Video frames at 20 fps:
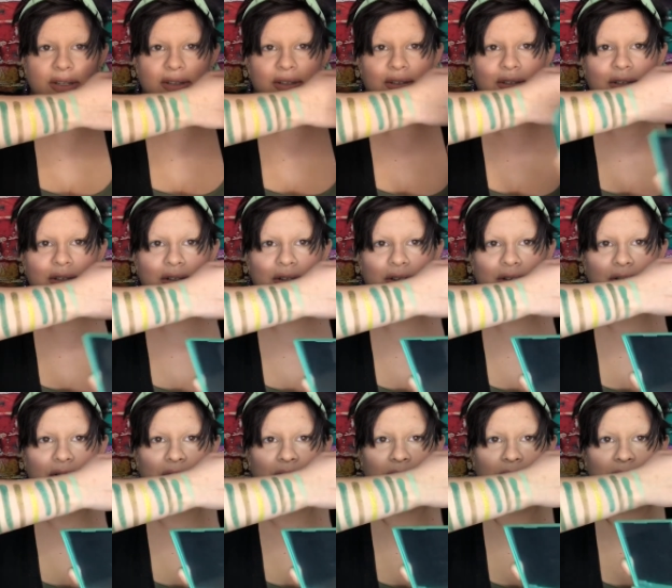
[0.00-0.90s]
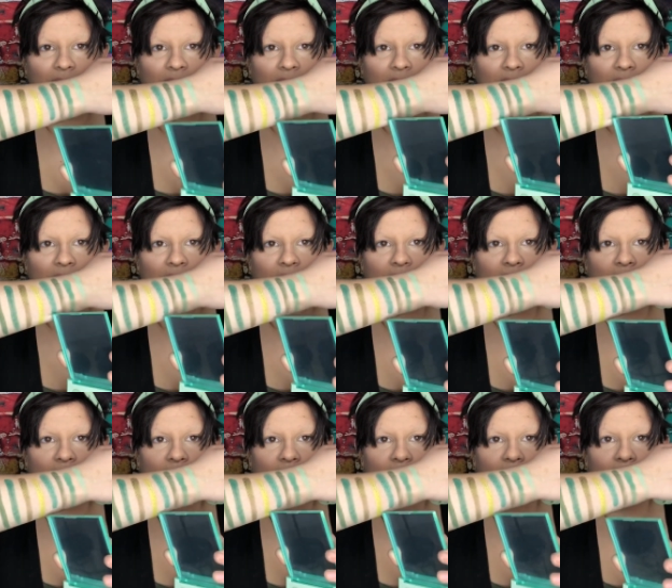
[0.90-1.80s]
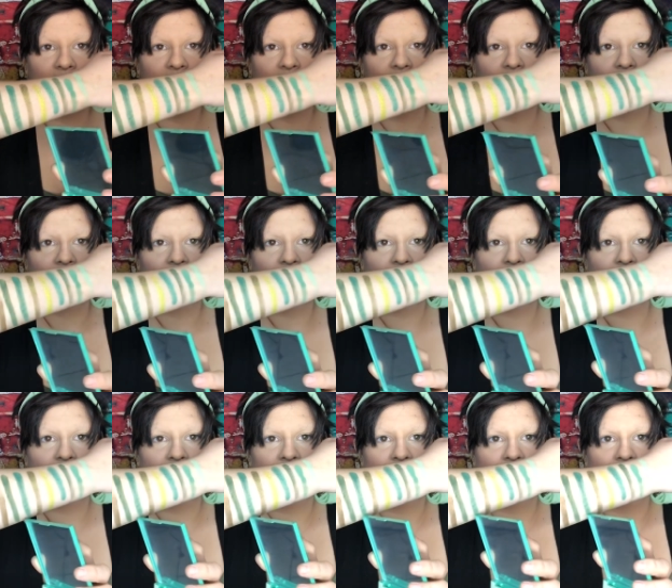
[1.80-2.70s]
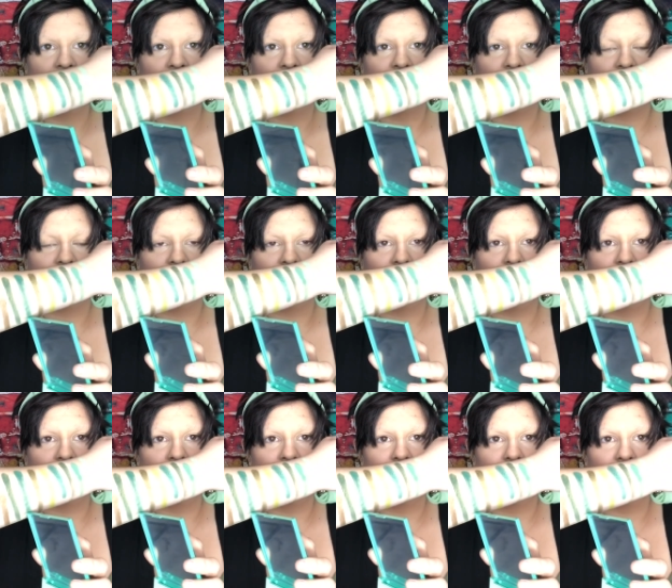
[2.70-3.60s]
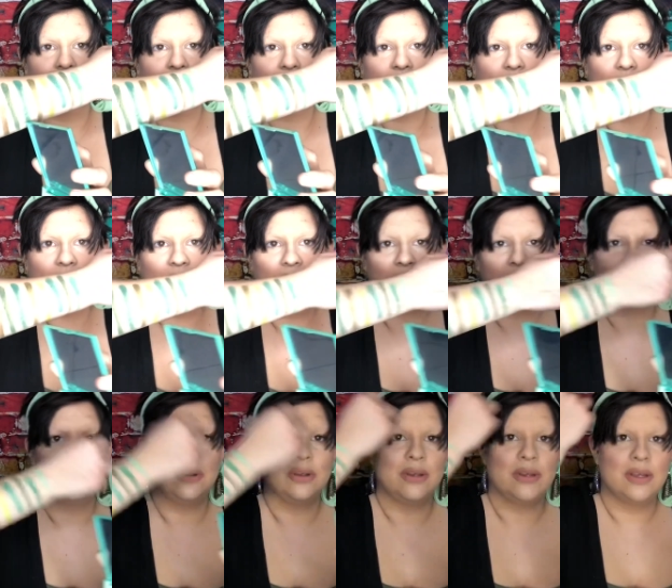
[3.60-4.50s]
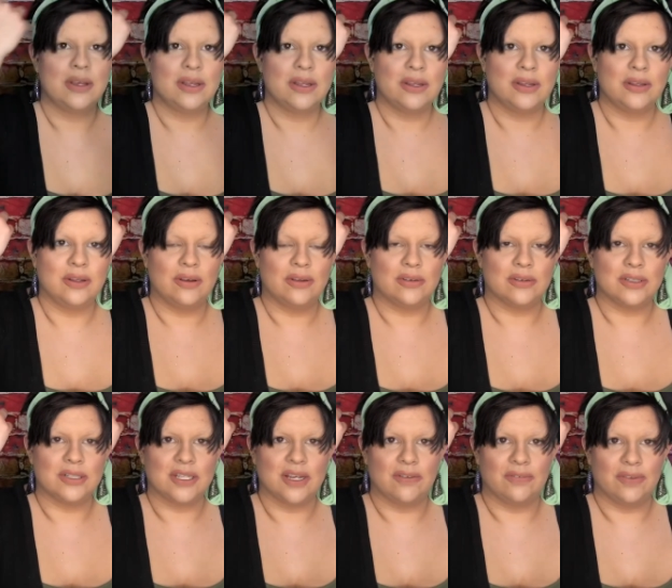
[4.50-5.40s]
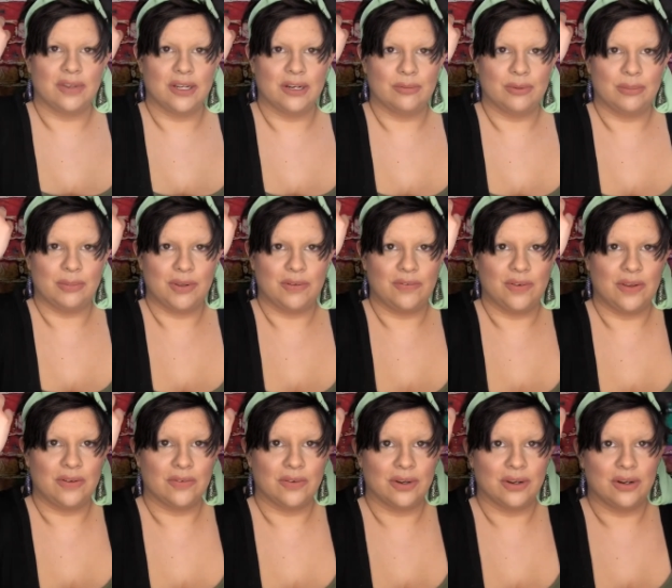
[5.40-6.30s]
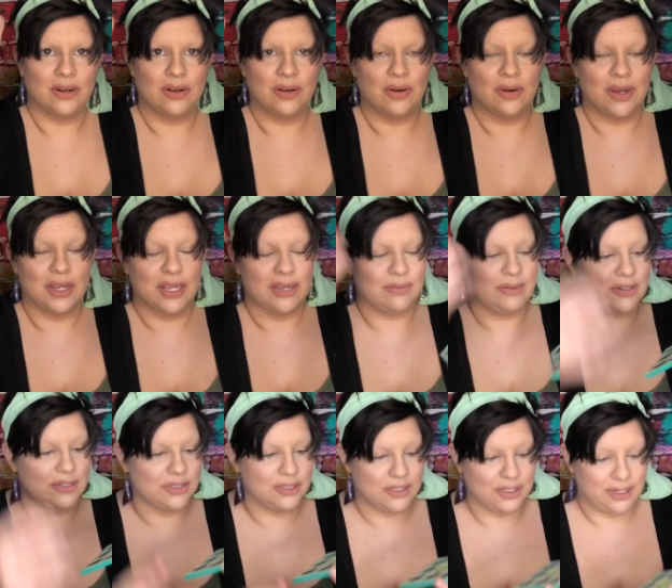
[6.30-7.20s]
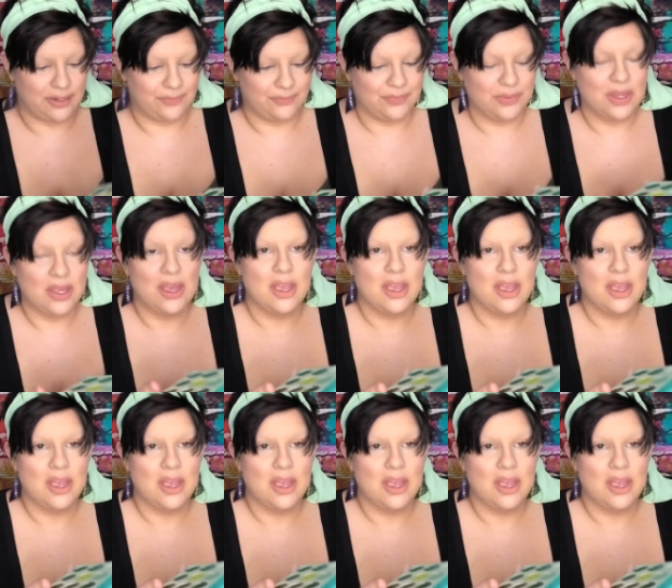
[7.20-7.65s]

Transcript: So these 3 here. Those are definitely gonna be my favorite. Oh, I can't wait to create.